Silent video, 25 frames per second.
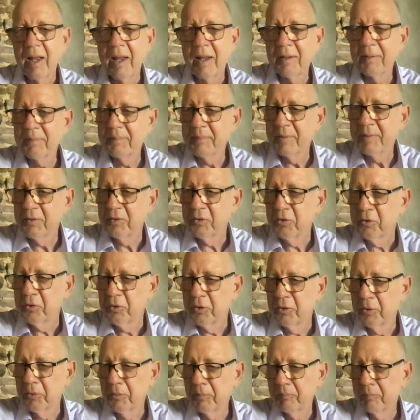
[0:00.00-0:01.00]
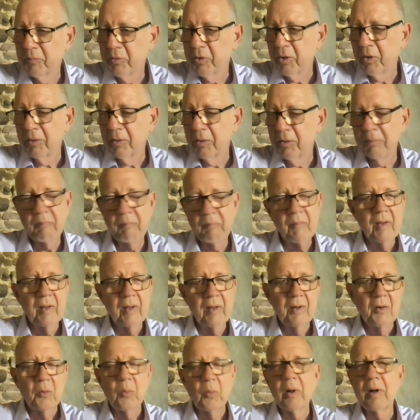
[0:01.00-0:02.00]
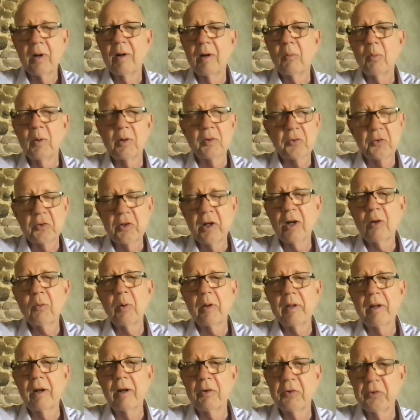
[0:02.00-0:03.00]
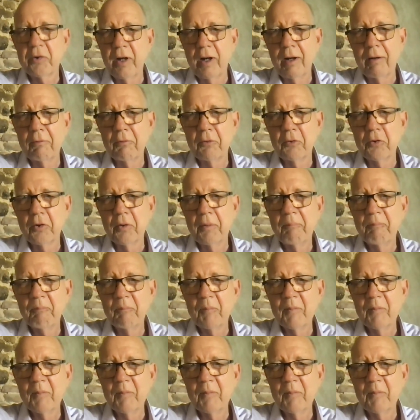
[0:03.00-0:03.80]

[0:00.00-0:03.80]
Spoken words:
can. It's true. So we're stuck with ourselves.